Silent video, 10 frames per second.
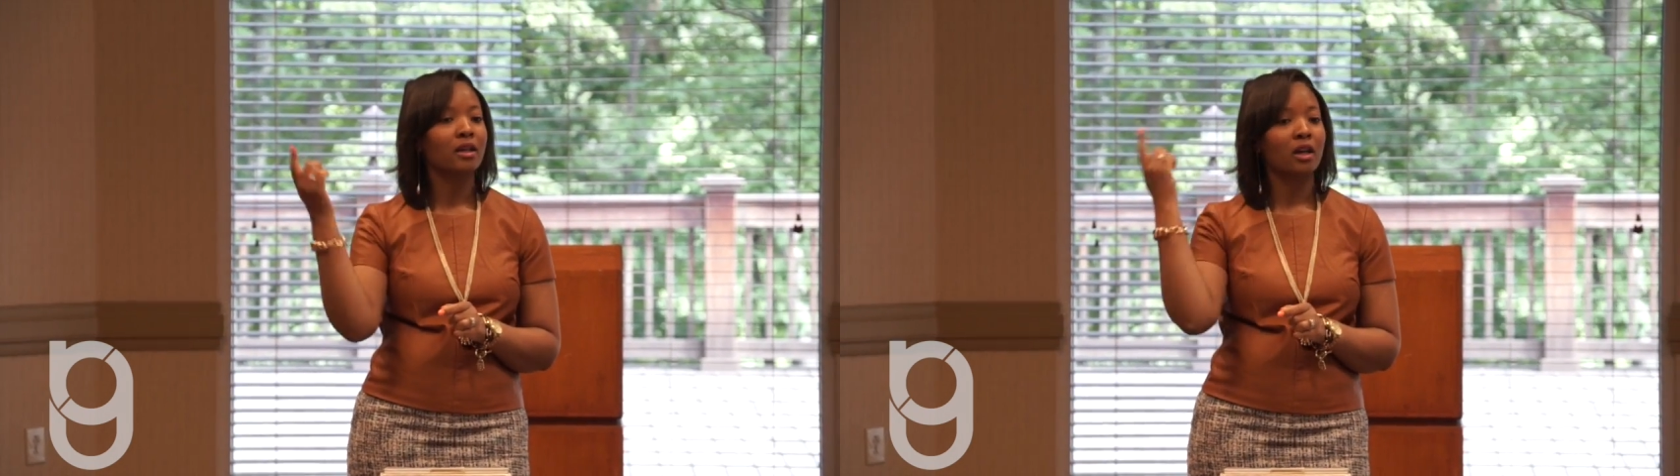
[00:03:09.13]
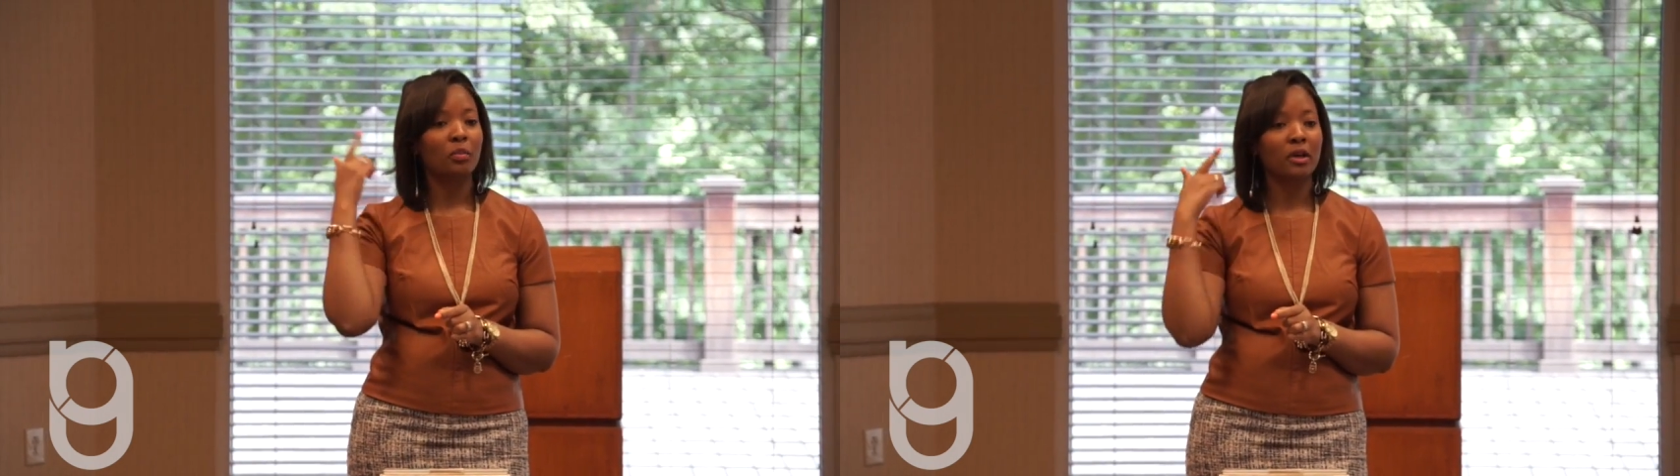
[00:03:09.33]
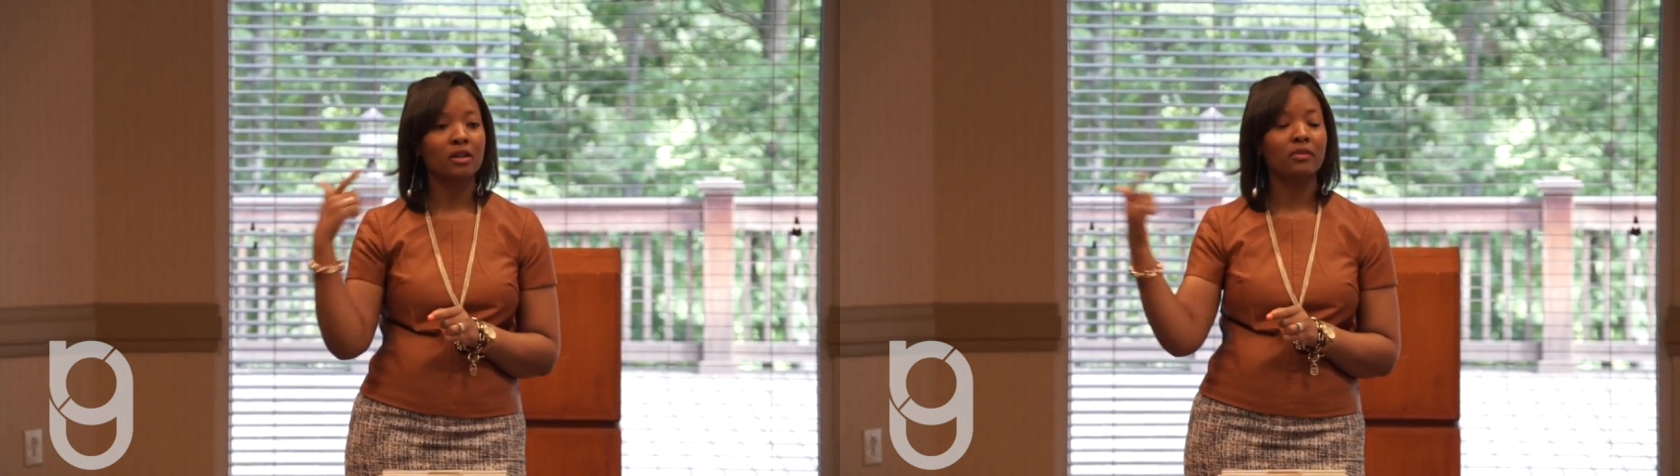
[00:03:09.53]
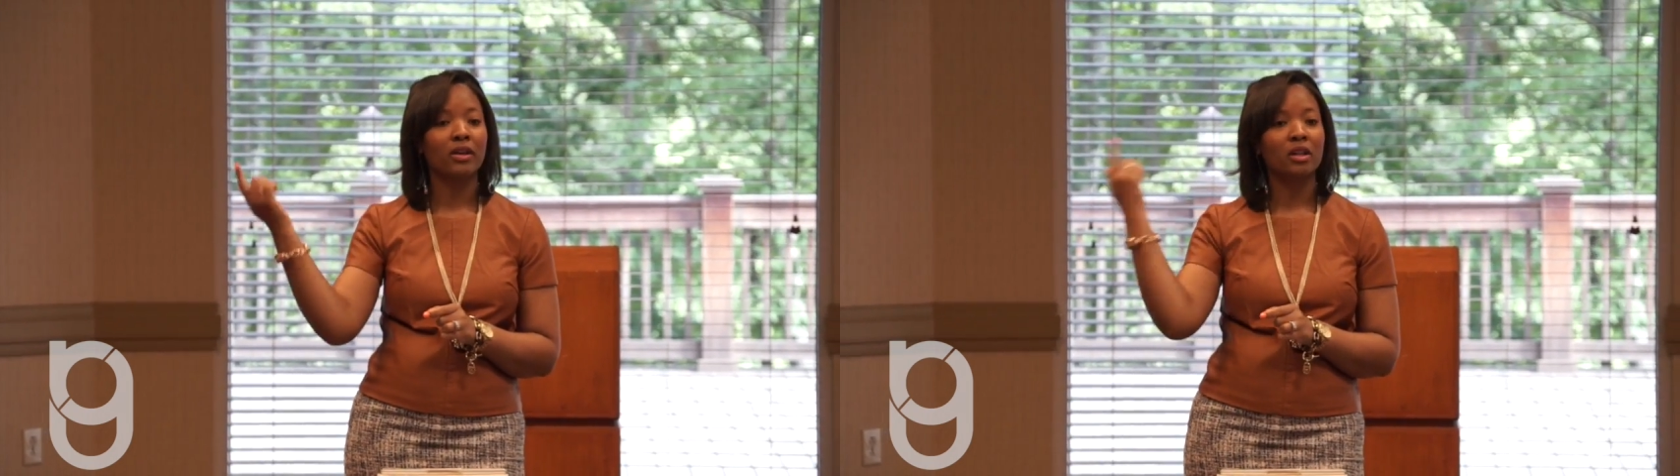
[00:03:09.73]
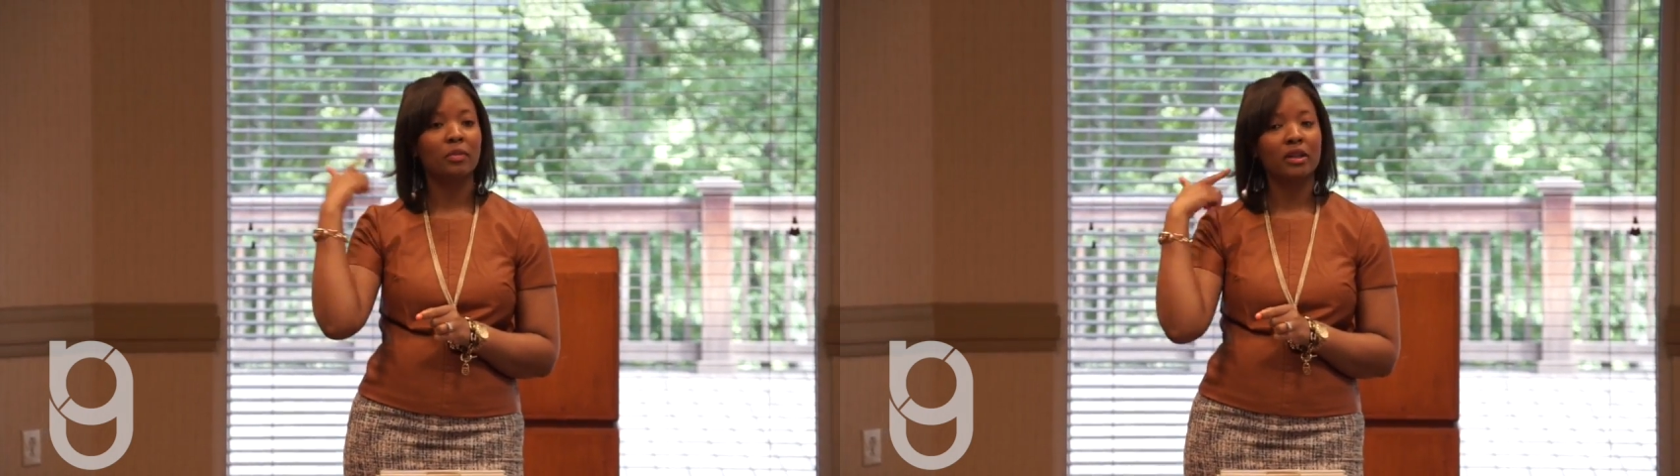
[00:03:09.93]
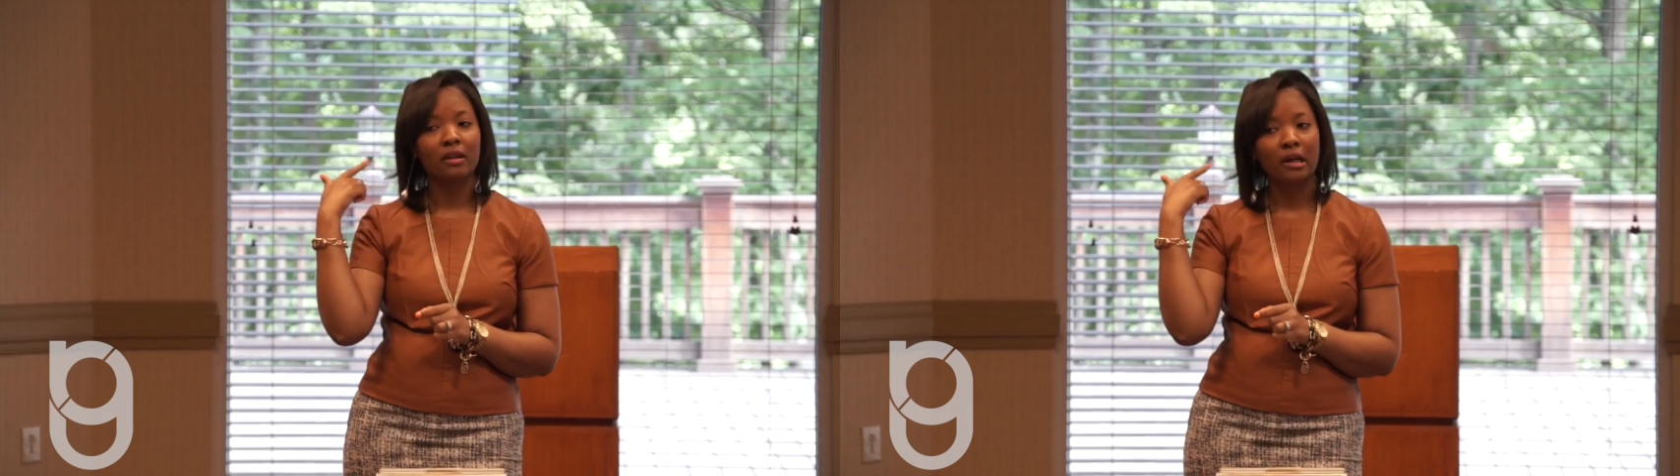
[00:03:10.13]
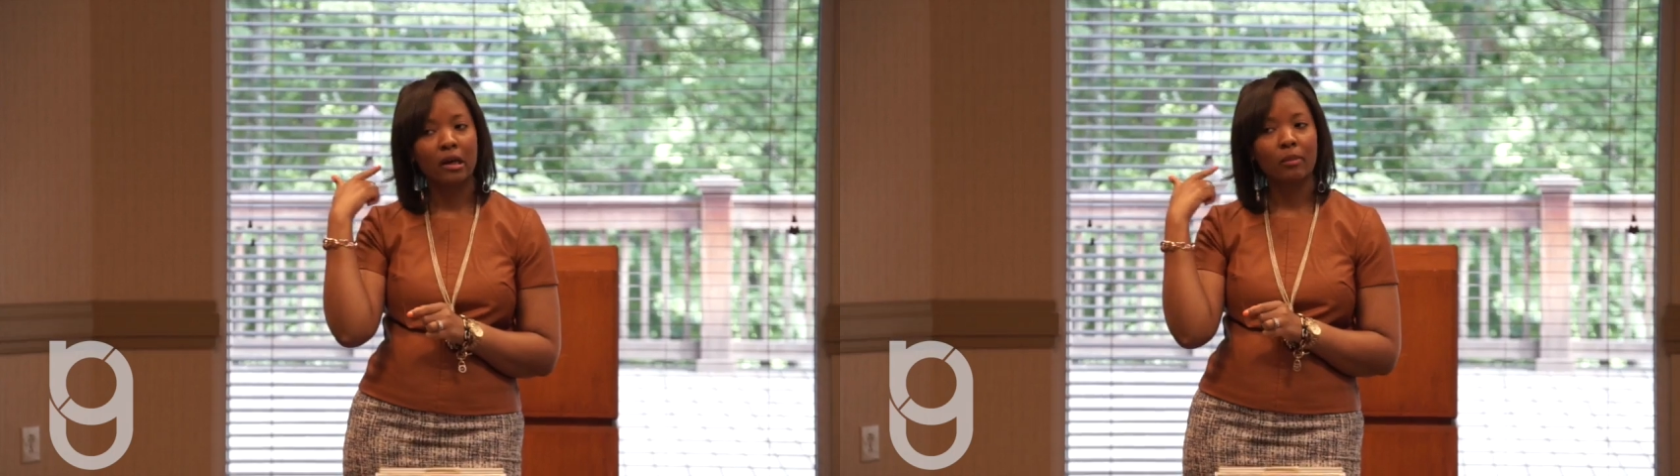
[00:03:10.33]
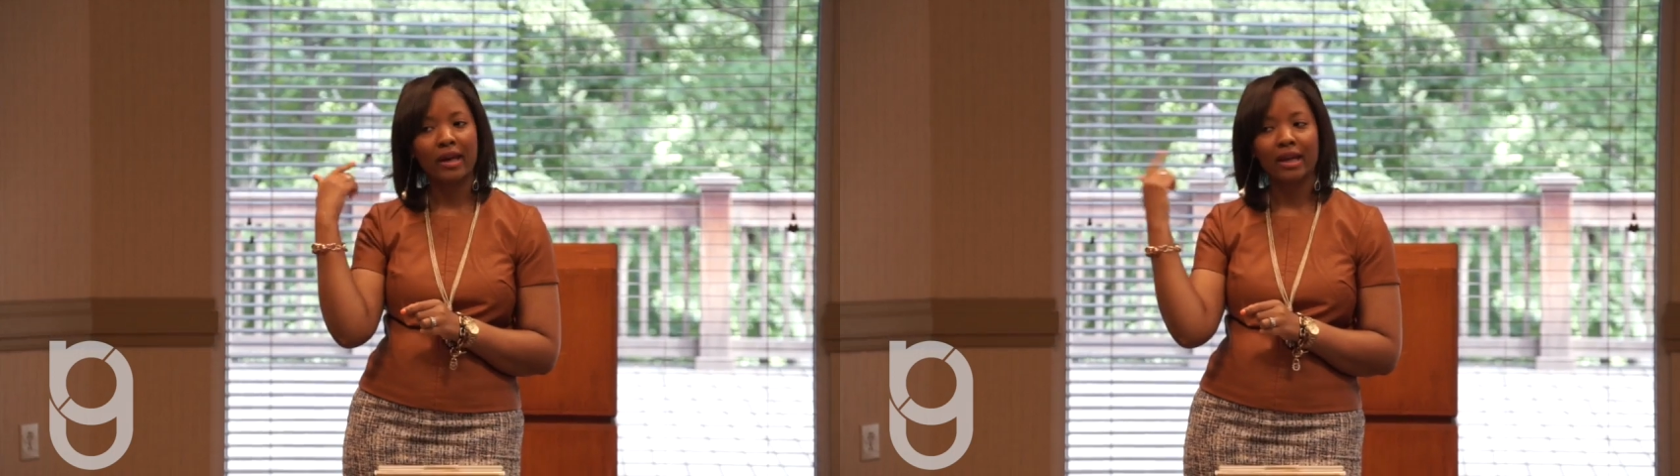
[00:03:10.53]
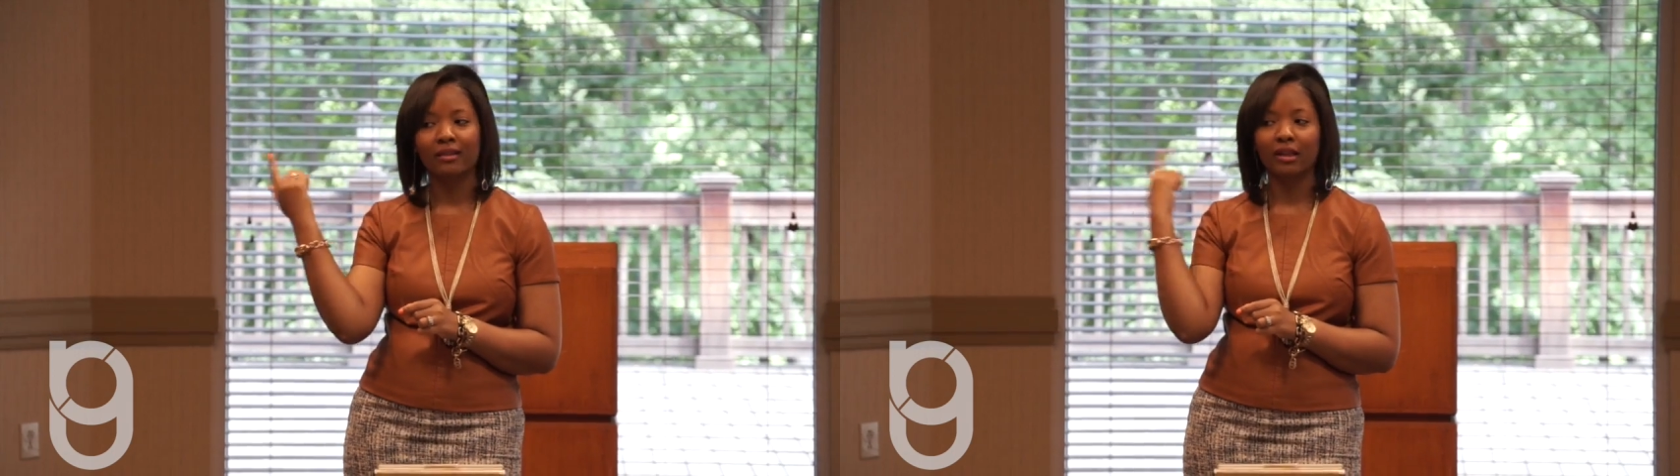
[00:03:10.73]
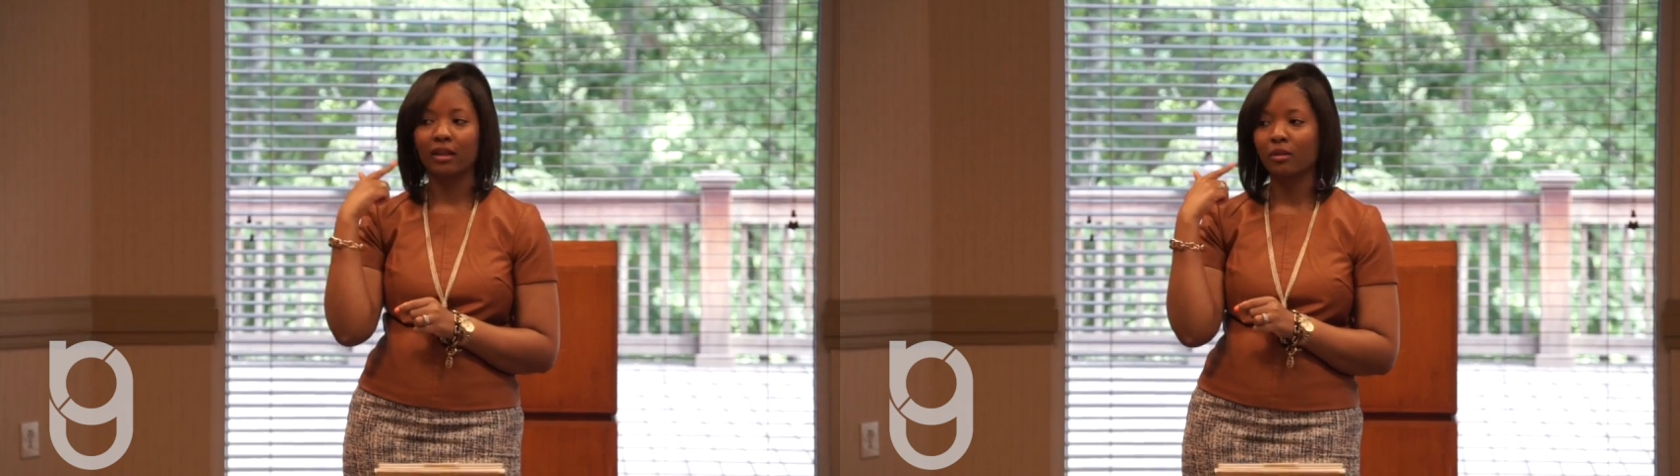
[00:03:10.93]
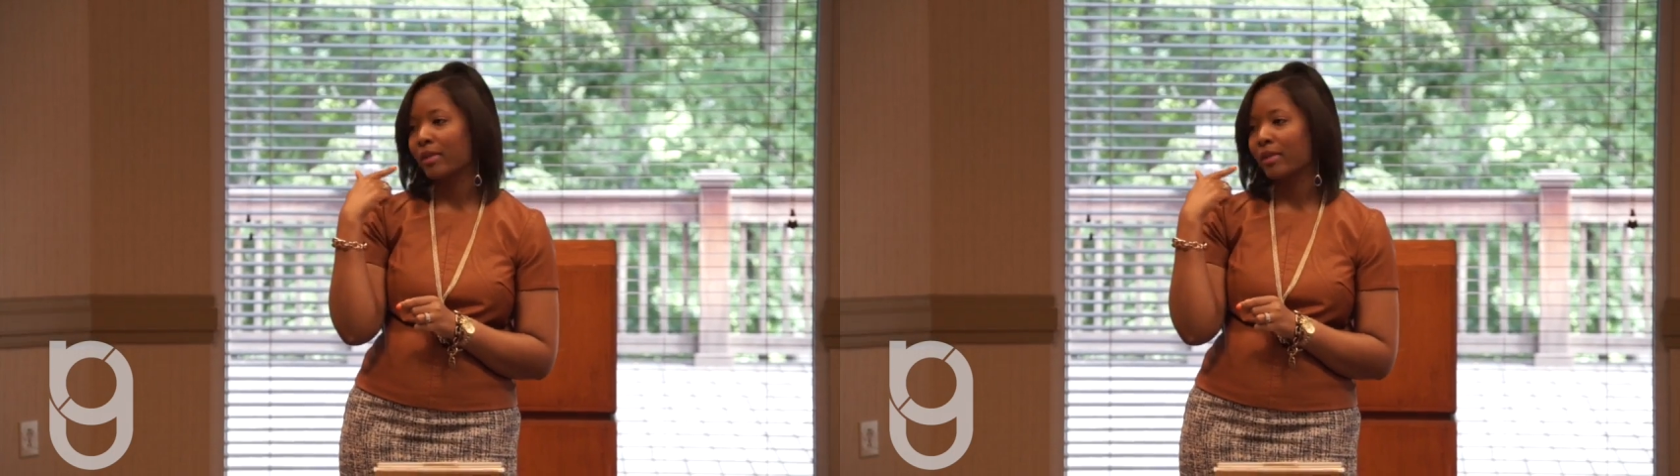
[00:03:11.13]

up here developing your comeback and thinking